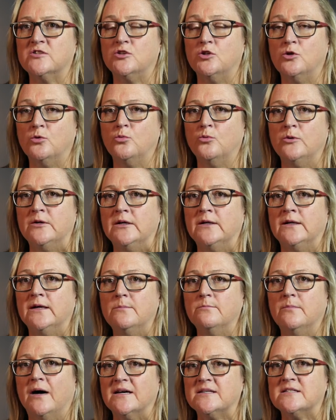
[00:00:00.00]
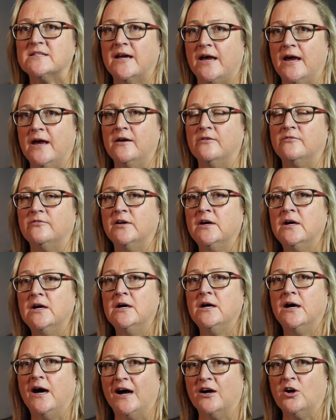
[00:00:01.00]
You really must have
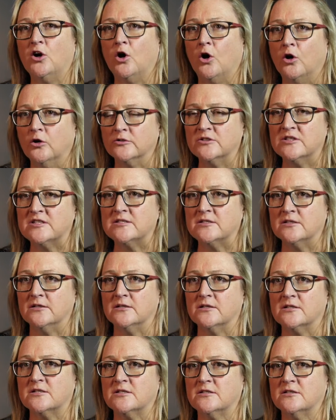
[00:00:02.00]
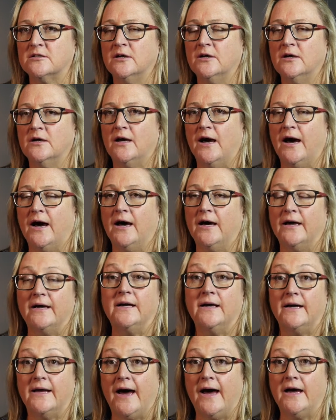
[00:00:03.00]
a constant
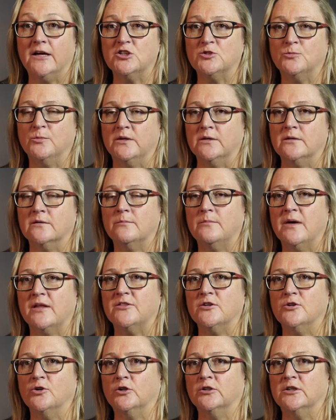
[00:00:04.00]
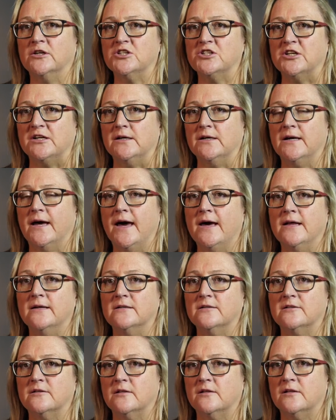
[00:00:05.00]
engagement methodology,
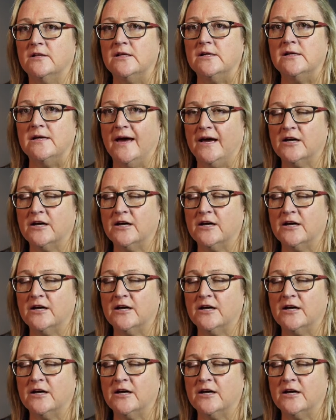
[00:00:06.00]
and the